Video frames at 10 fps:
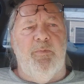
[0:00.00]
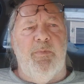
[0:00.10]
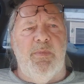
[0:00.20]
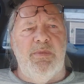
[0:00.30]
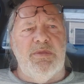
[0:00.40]

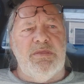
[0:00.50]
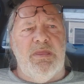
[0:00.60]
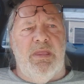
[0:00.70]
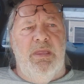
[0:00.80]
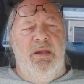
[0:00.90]

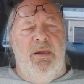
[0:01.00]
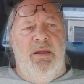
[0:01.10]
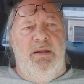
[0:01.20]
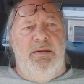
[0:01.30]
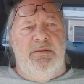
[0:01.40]

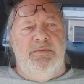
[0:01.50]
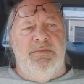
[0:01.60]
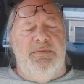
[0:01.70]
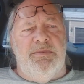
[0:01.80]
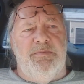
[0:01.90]

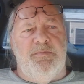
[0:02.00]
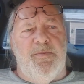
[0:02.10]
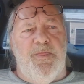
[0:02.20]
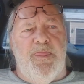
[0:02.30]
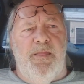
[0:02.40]

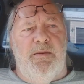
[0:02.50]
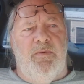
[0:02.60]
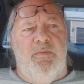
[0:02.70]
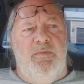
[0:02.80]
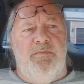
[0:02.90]

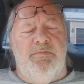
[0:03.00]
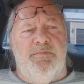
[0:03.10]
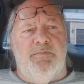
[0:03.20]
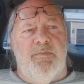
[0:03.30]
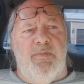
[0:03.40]

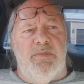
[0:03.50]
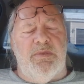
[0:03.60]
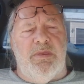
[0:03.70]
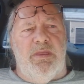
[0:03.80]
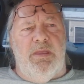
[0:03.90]

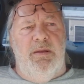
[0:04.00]
(silence)